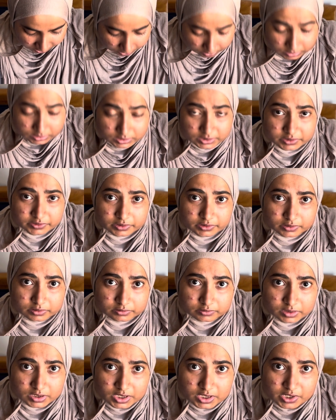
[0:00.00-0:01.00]

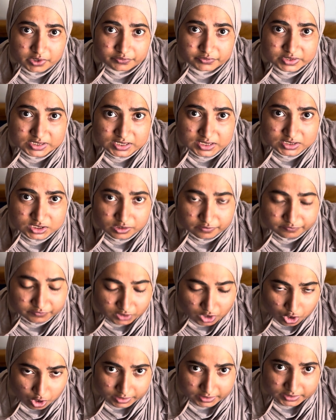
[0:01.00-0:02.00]
the results of the
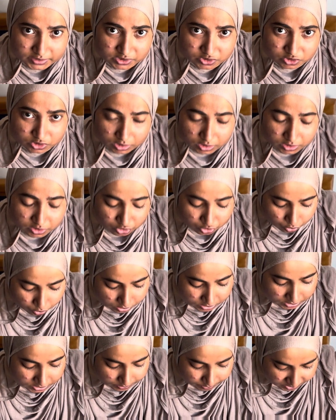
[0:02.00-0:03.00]
audit
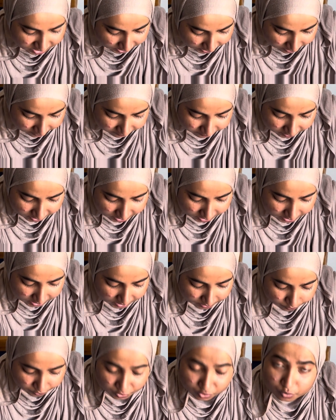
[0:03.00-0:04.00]
showed some significant
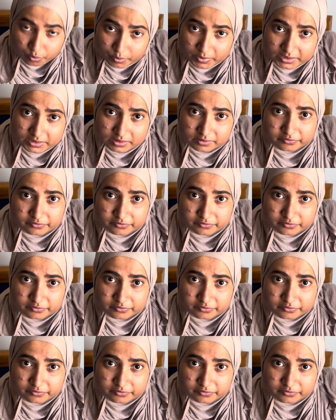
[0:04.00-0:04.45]
improvement in